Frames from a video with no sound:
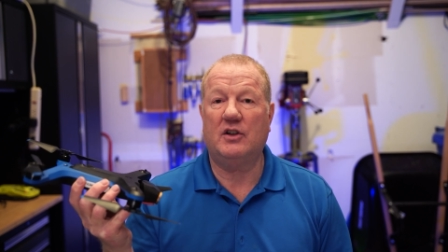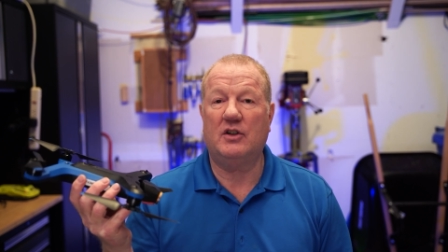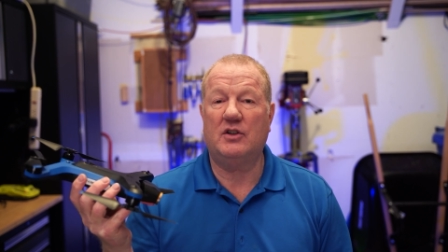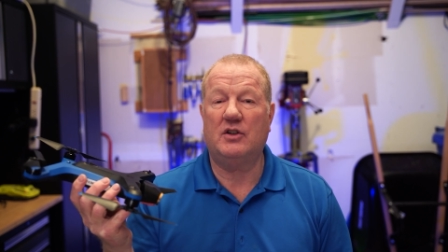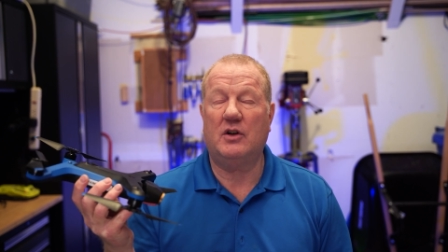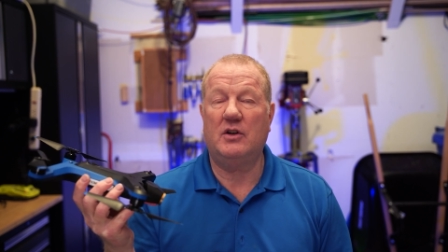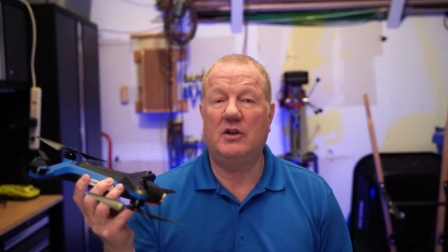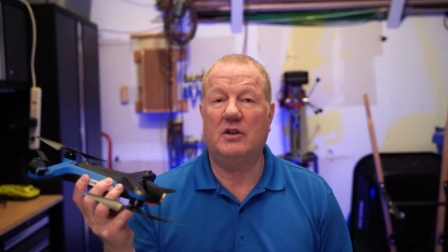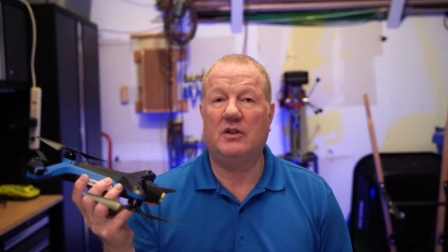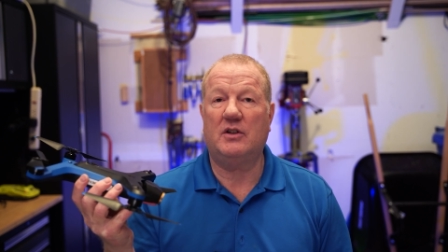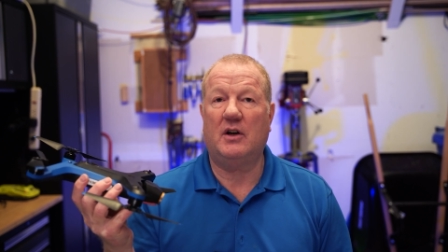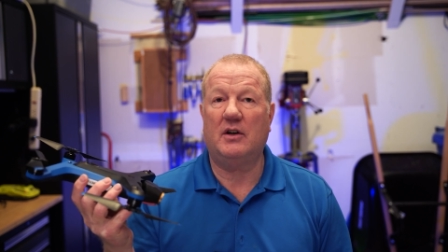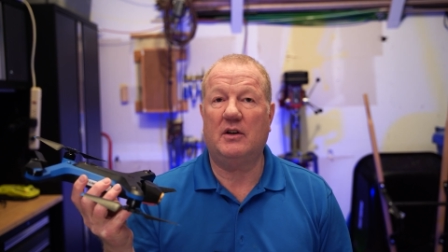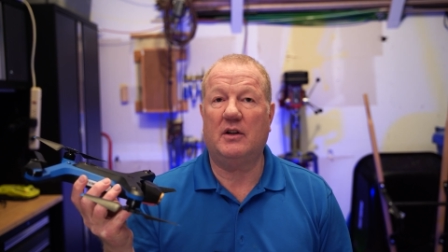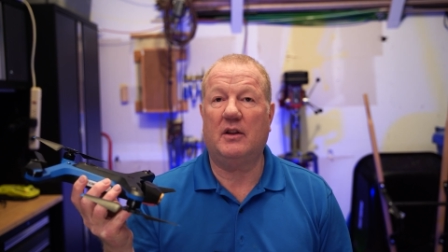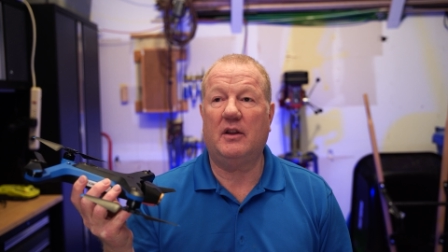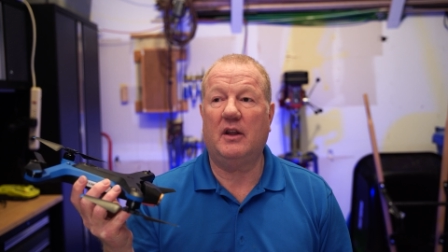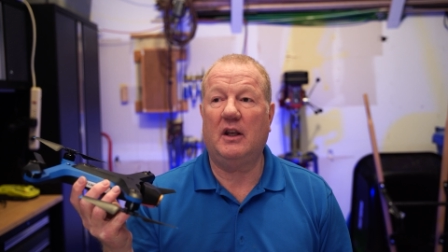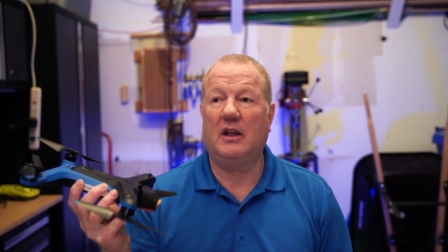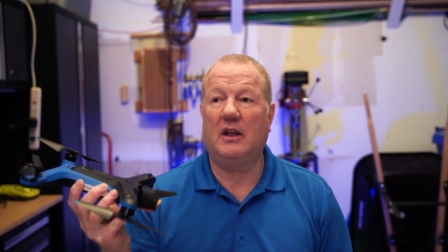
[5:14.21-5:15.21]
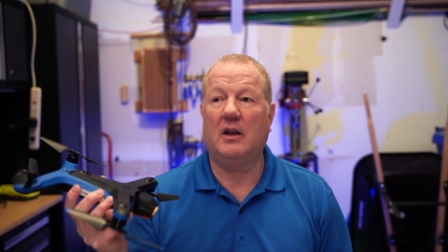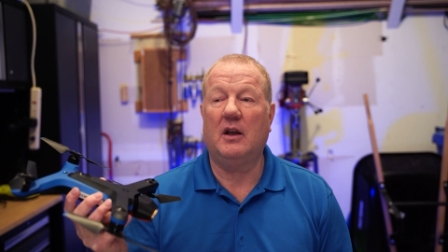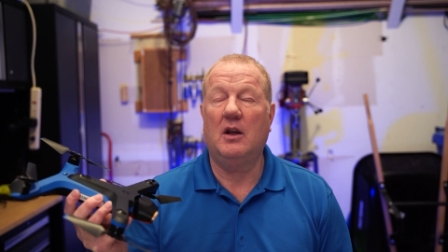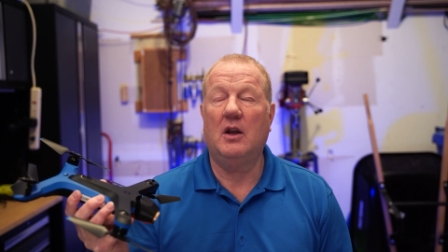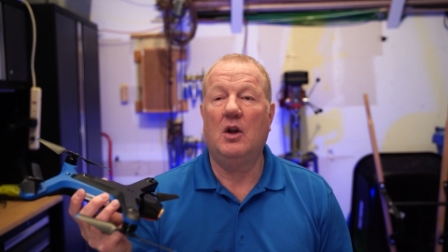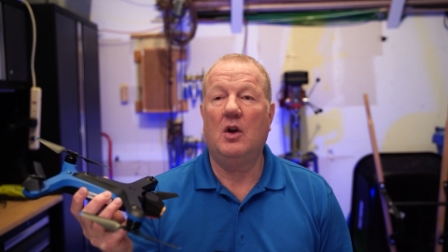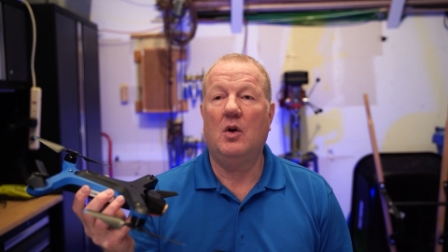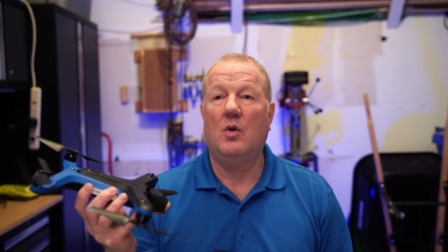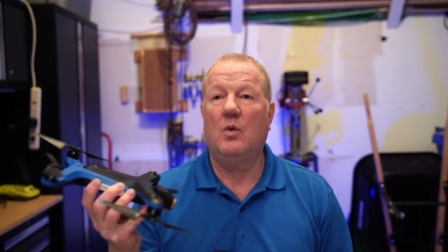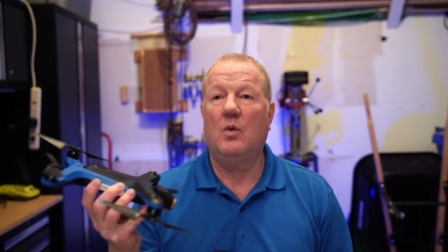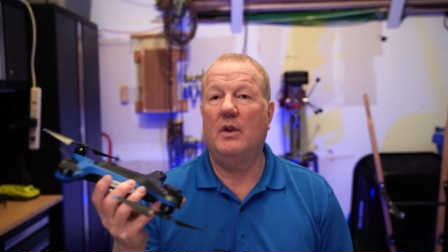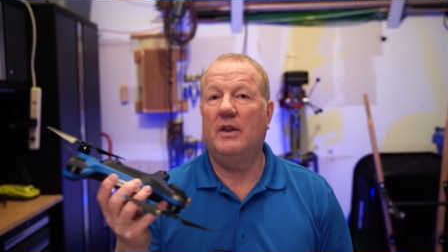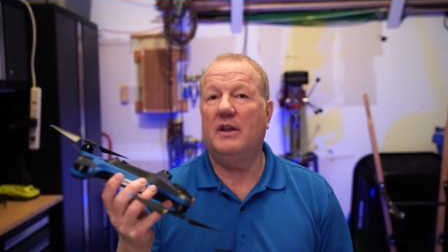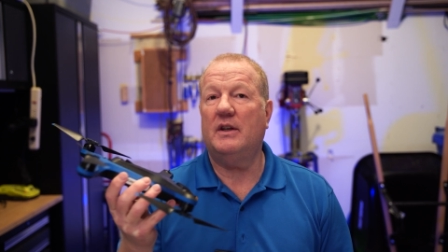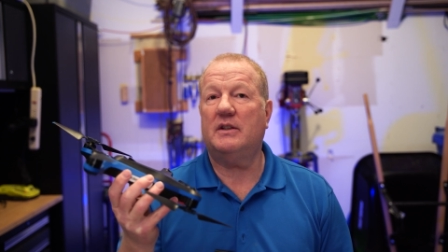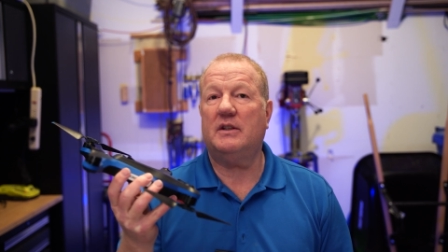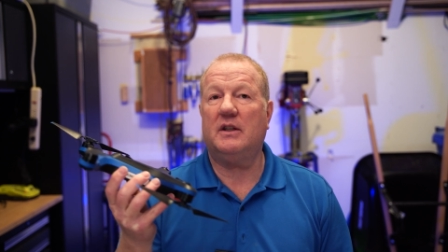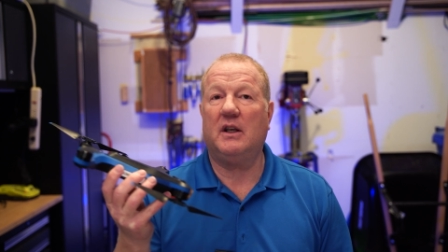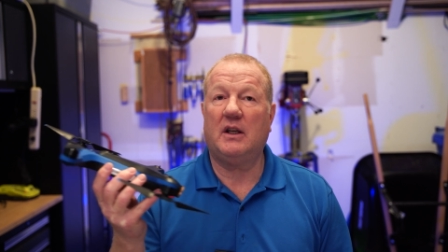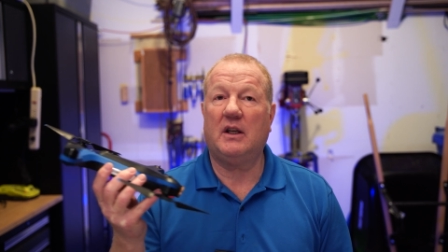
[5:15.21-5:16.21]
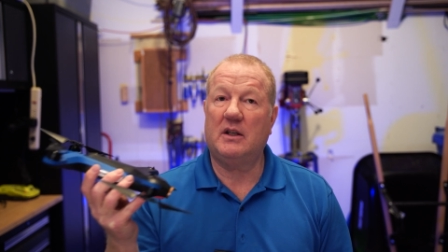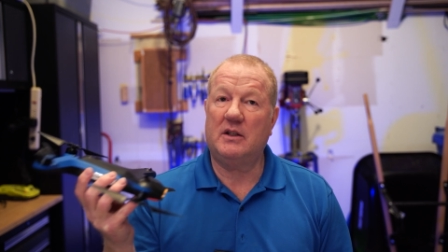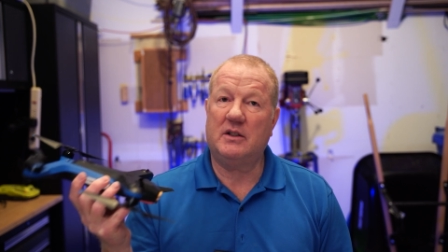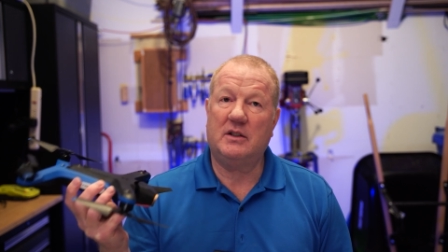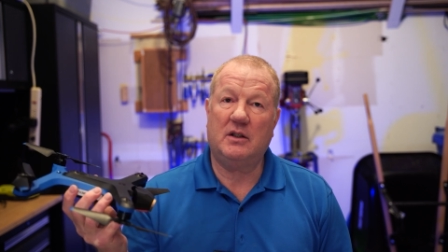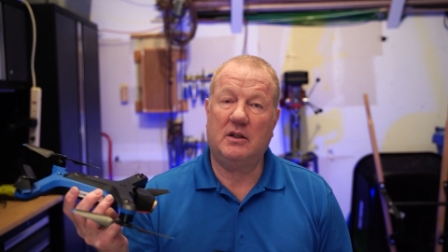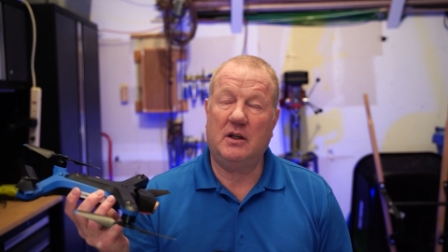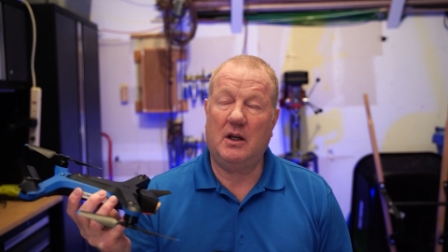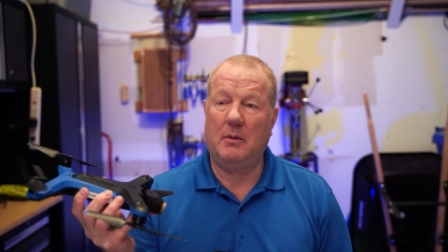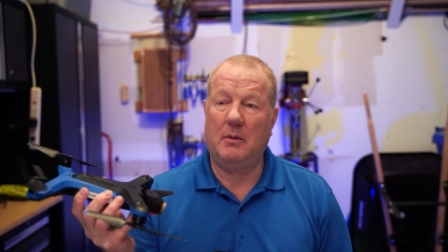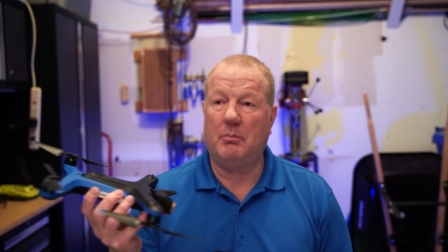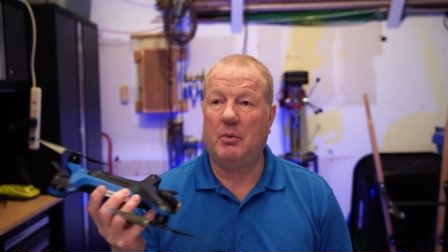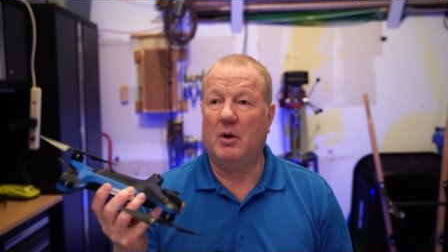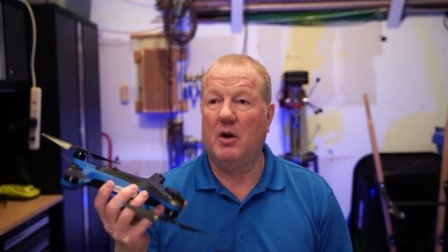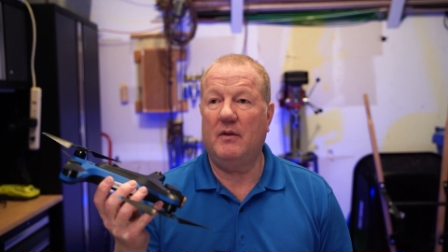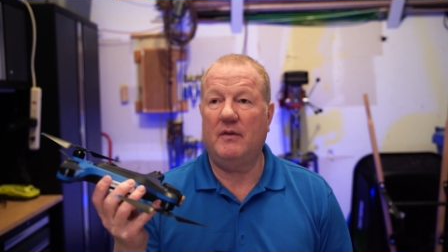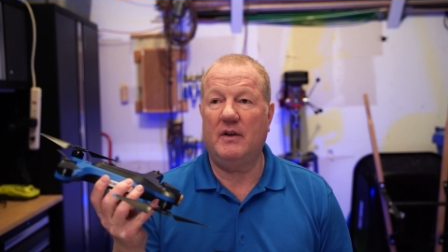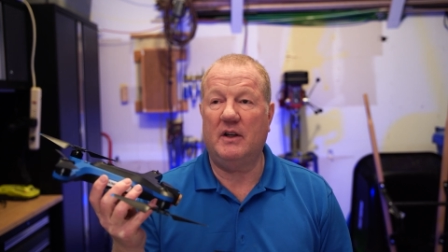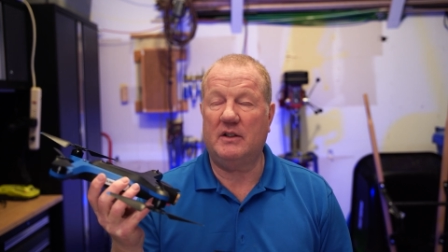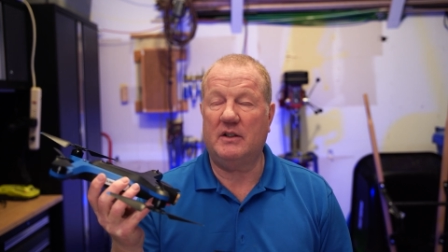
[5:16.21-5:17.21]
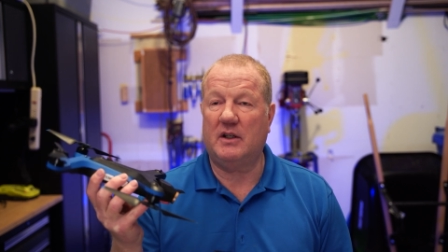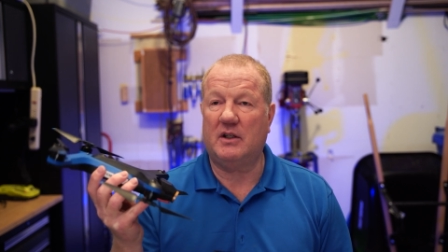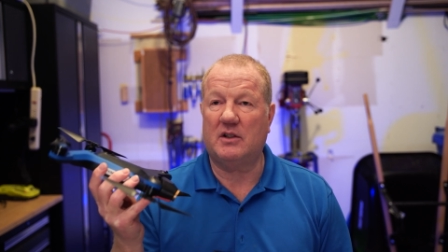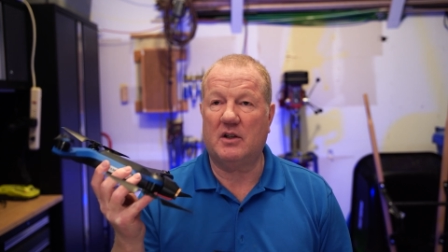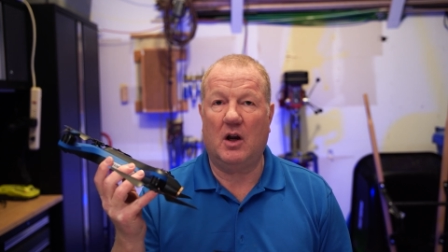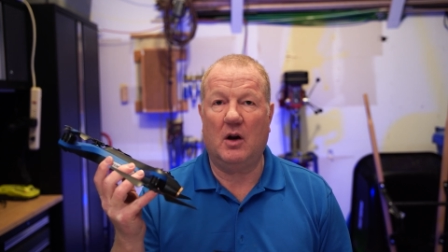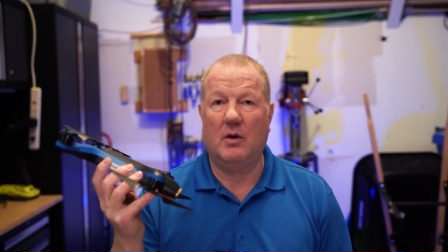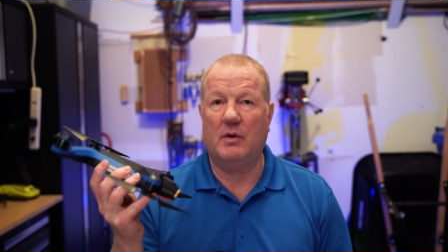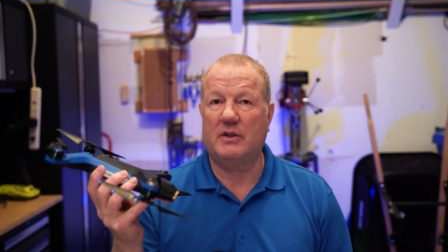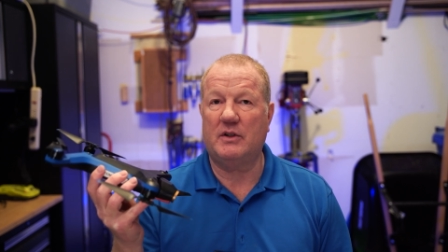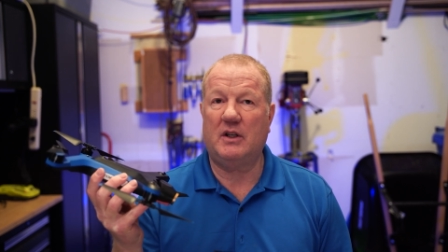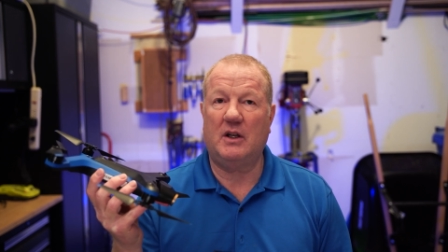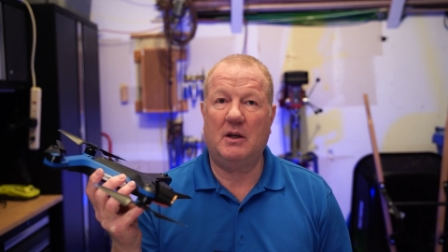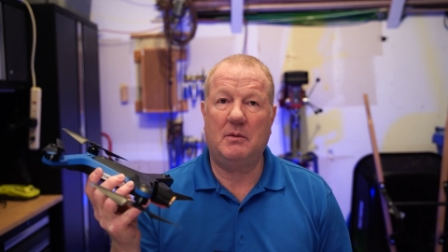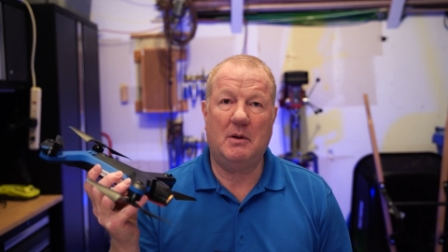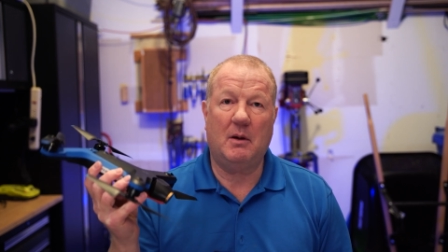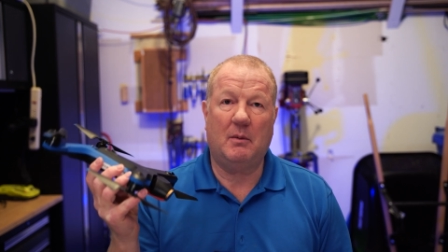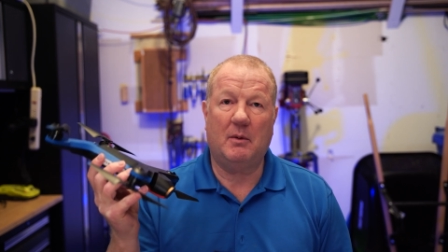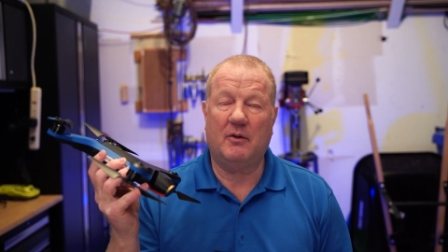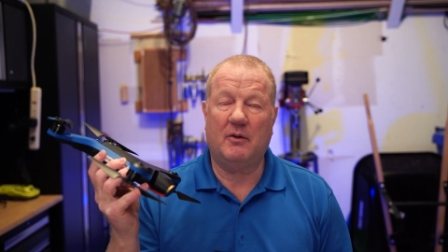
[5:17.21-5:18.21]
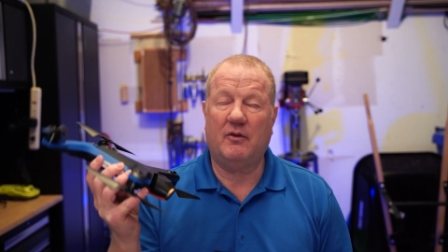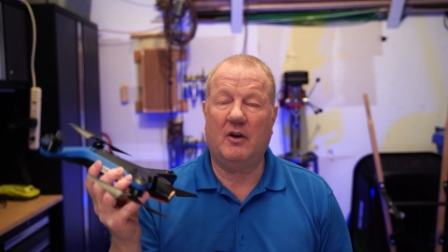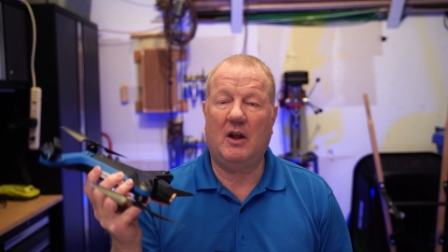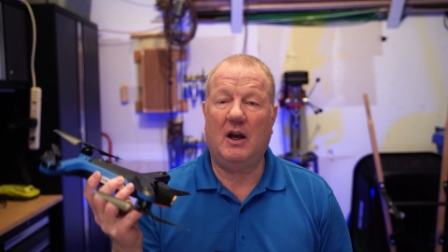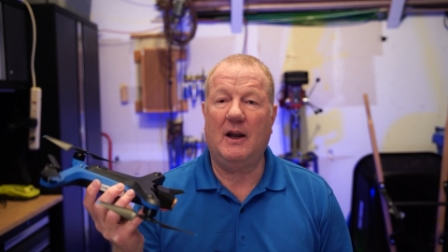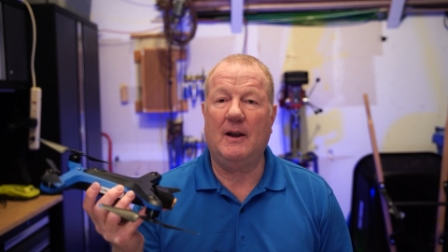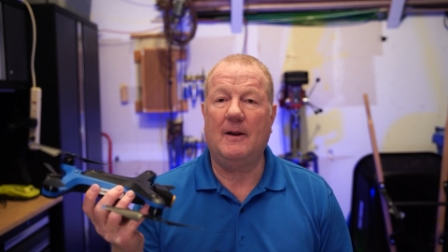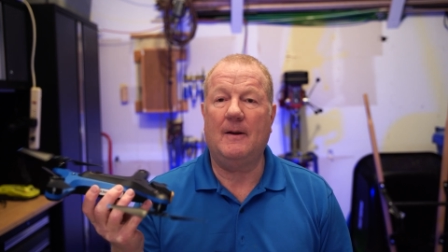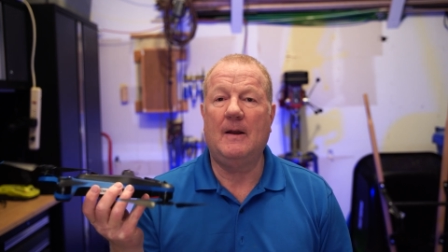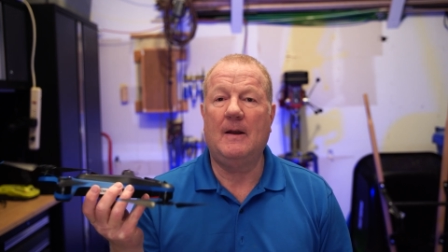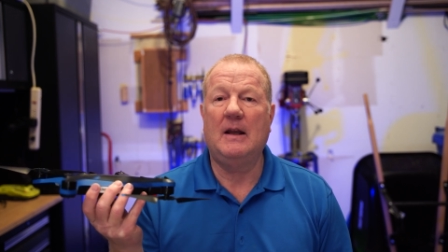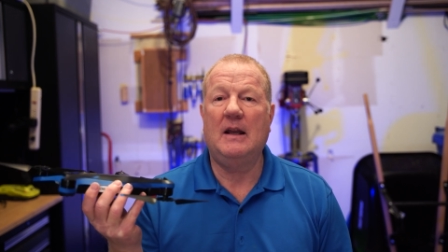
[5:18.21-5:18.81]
And so you start to think, well, this thing is impervious. It's always going to be able to fly.